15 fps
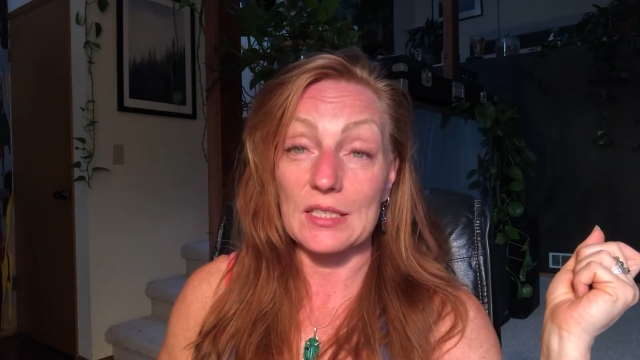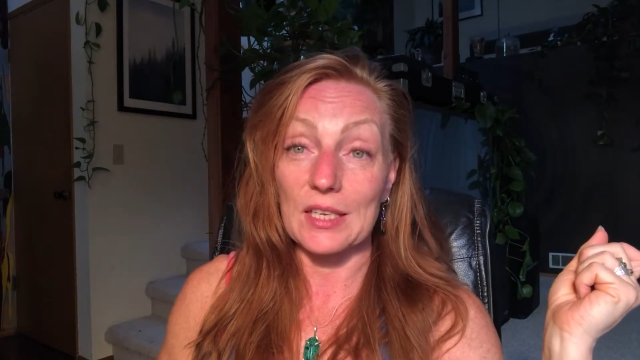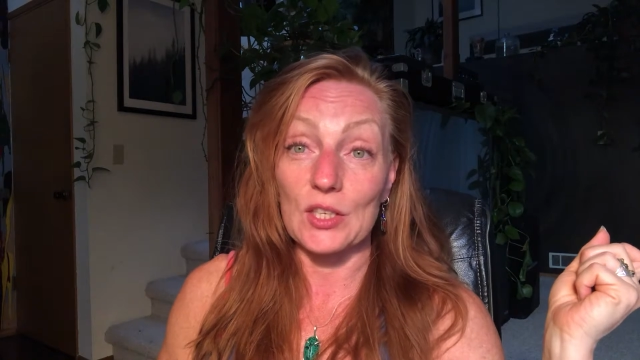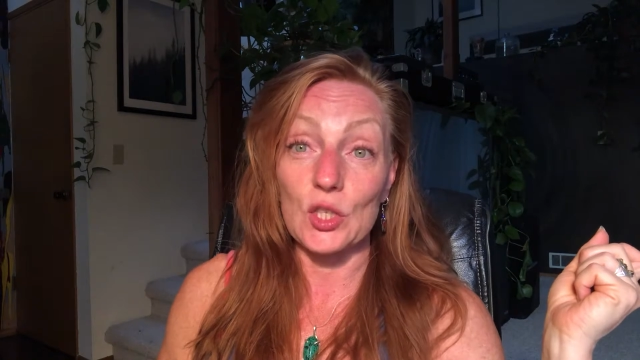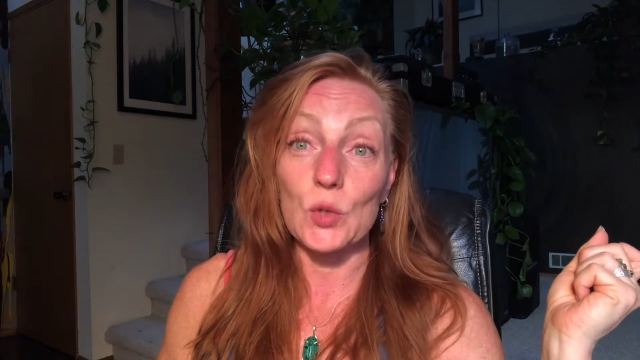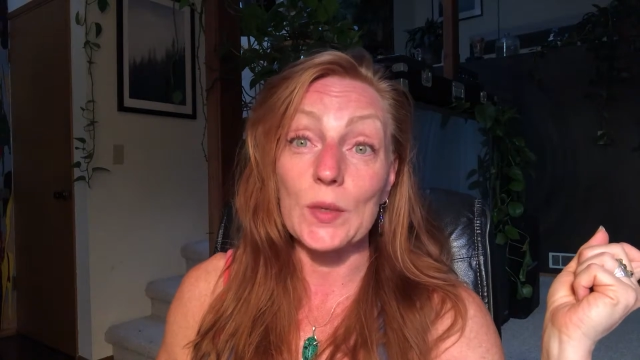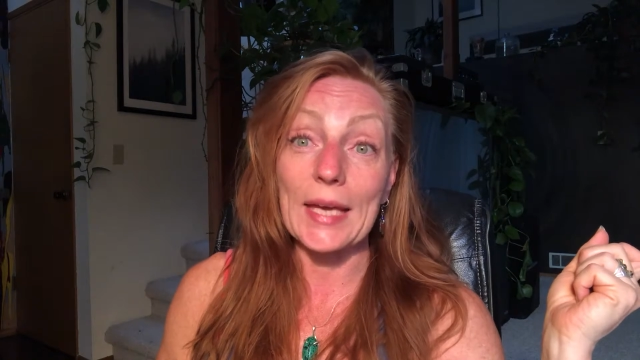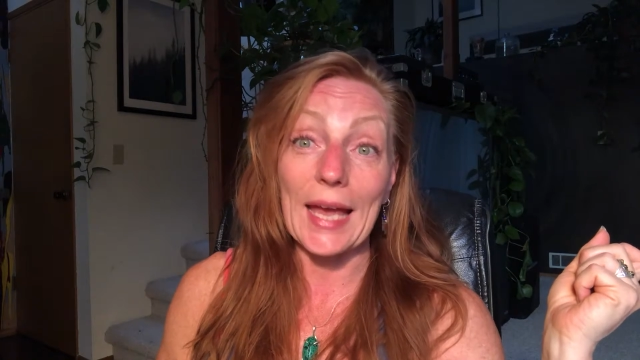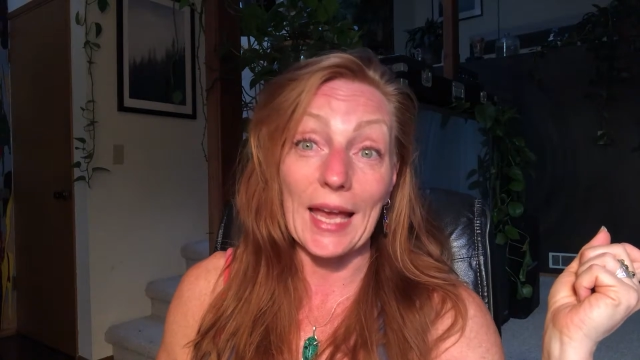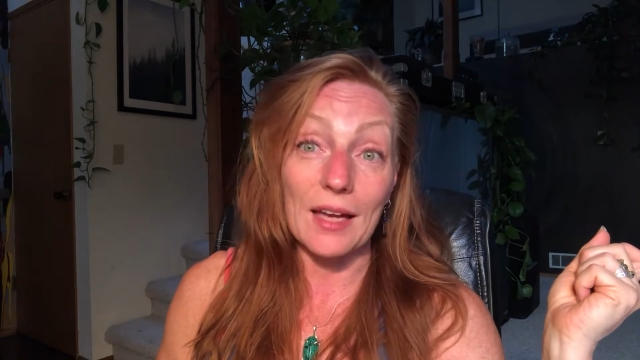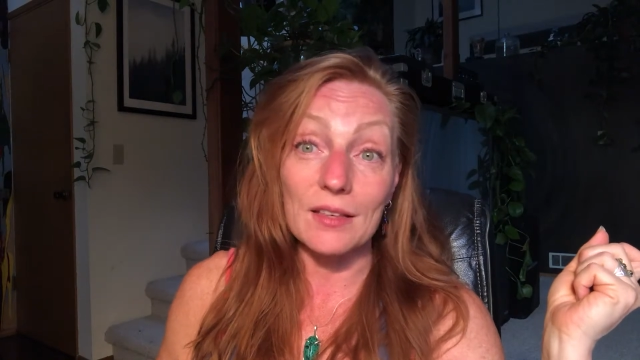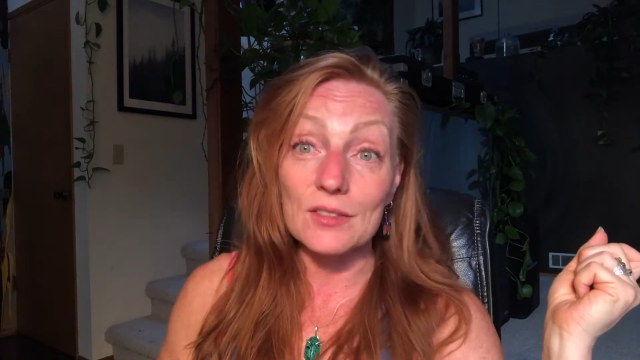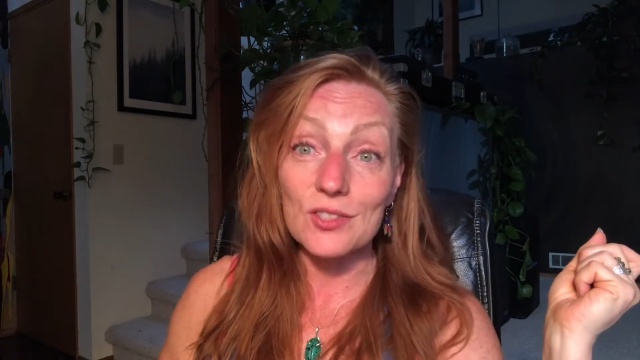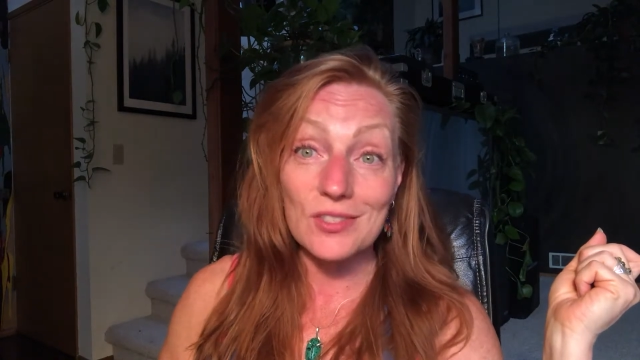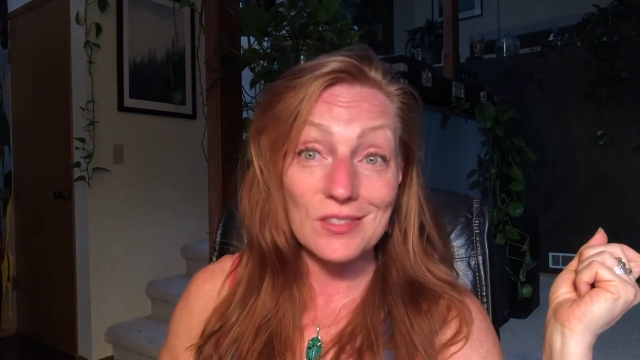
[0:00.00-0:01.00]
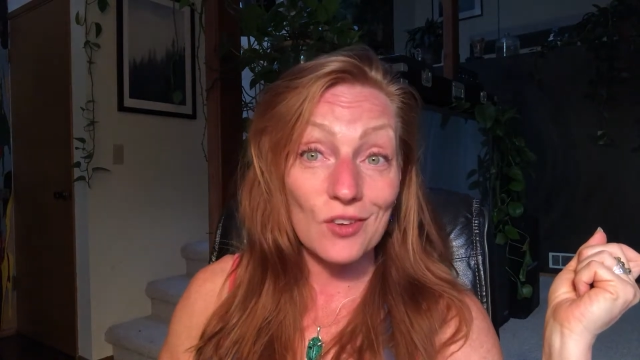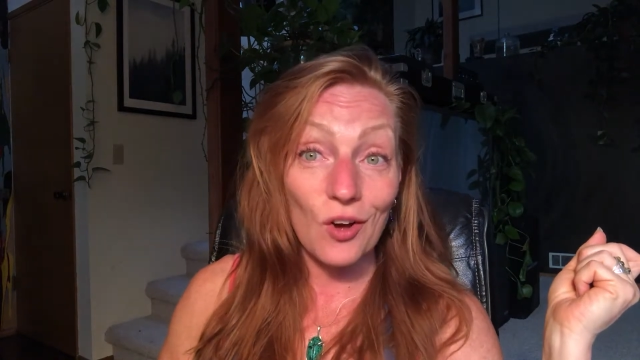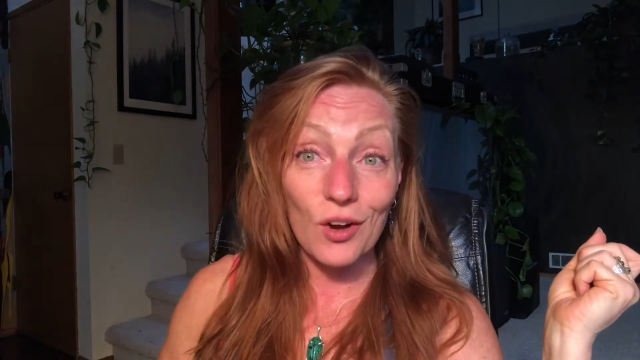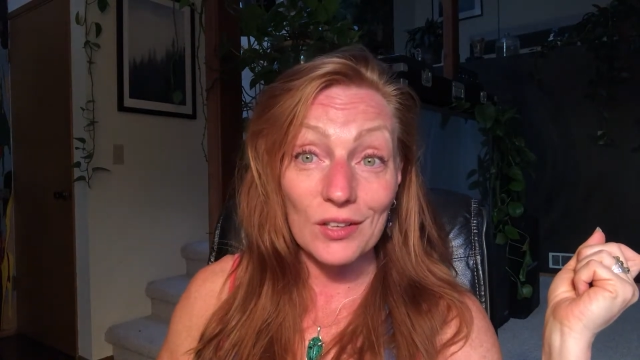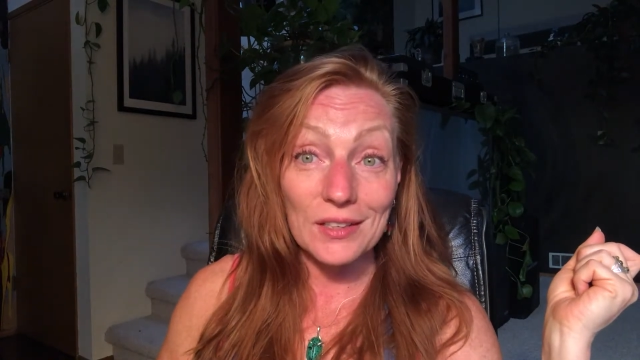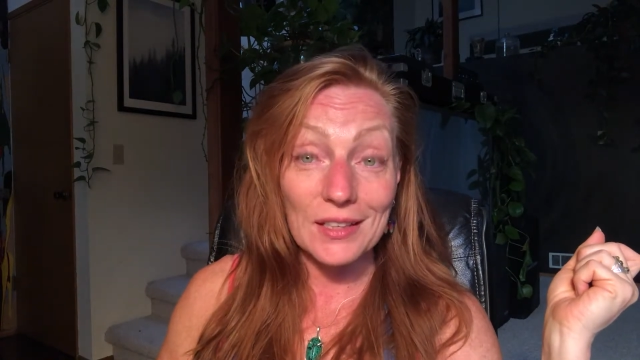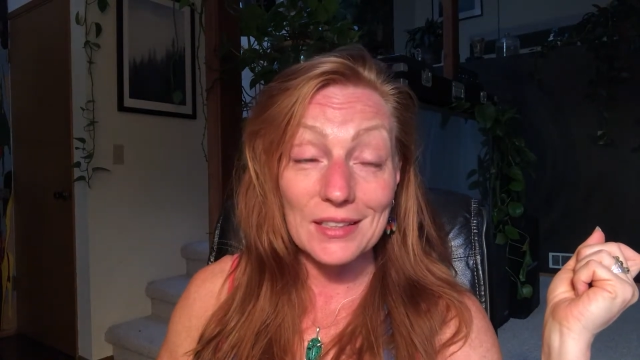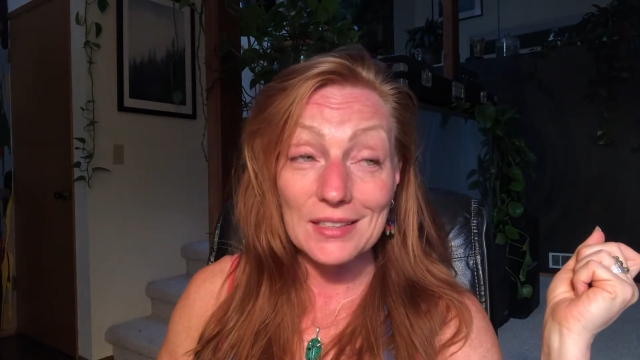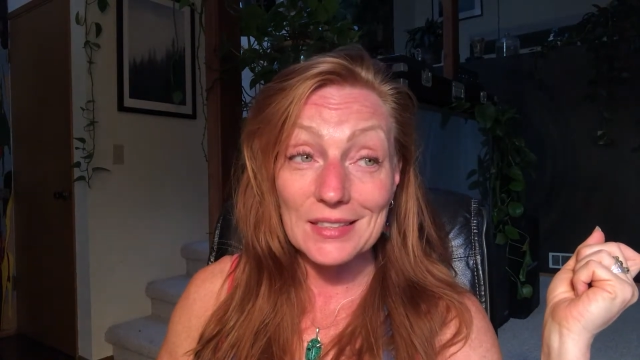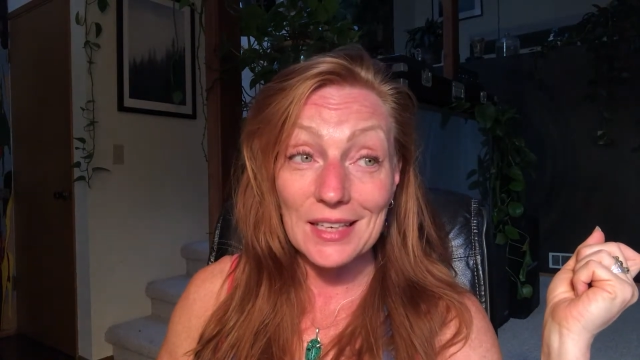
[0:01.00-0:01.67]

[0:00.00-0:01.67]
and you can't just call in and